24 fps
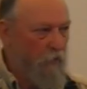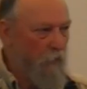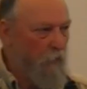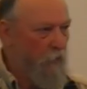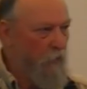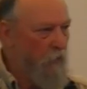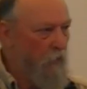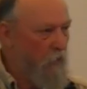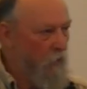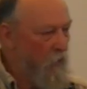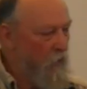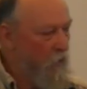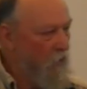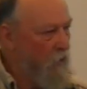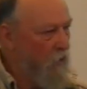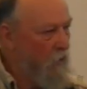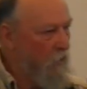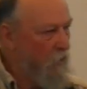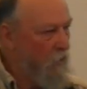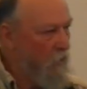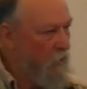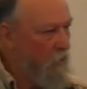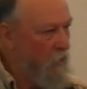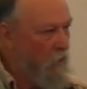You would
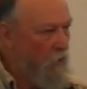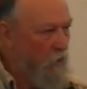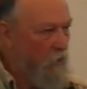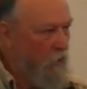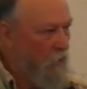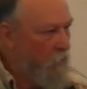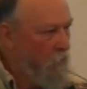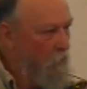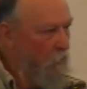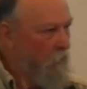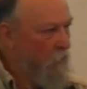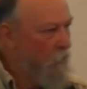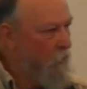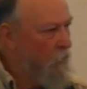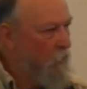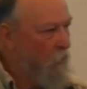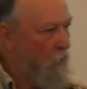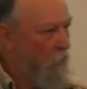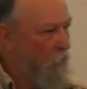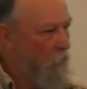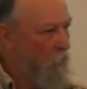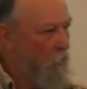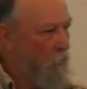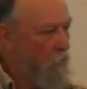
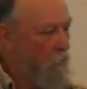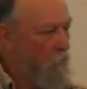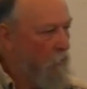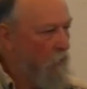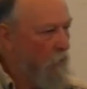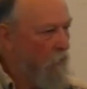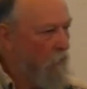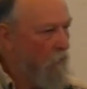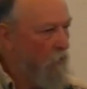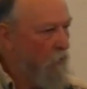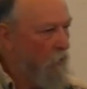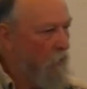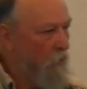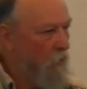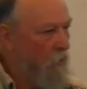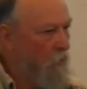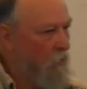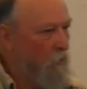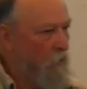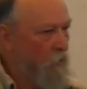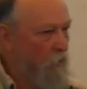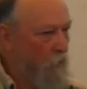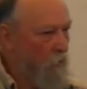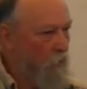know everything
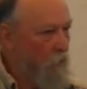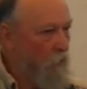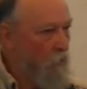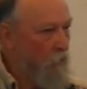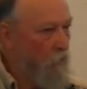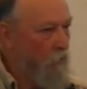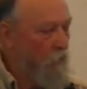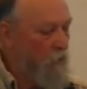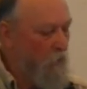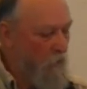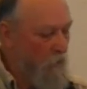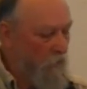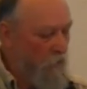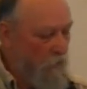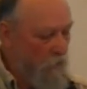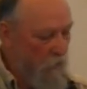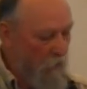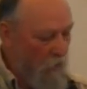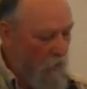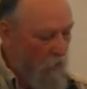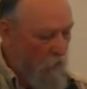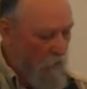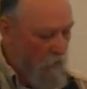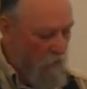to know there is
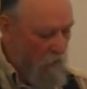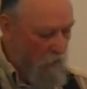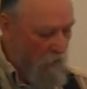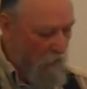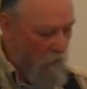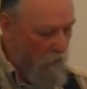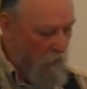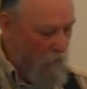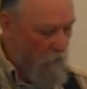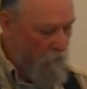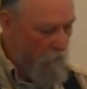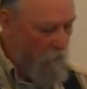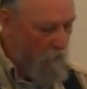about God.